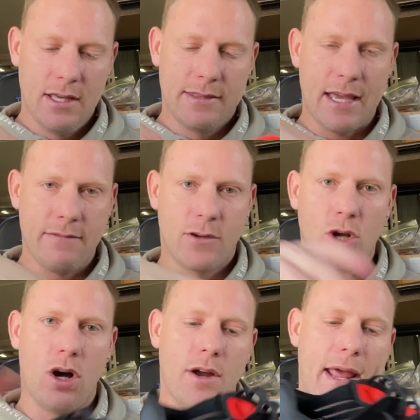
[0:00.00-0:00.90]
They've
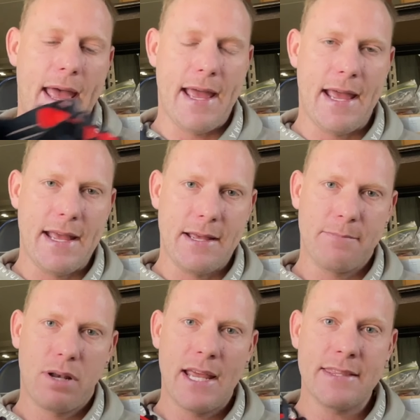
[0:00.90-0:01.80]
got a
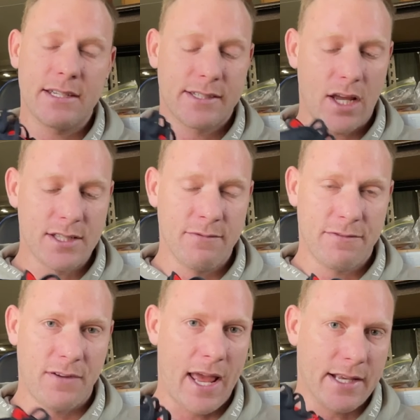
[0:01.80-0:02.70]
plate that doesn't
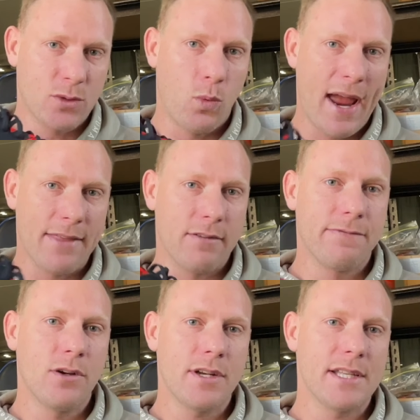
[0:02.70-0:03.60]
flex where the
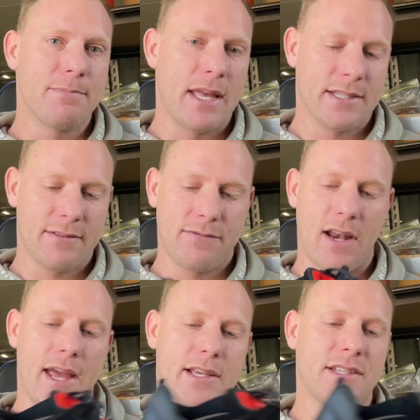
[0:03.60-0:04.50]
foot is meant to
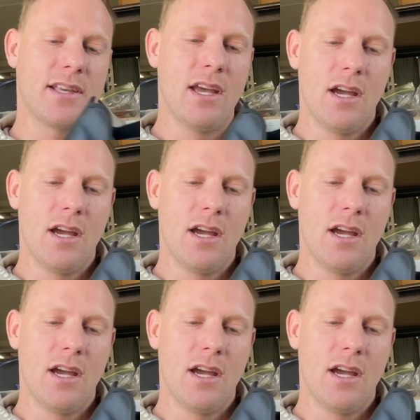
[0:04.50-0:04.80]
flex.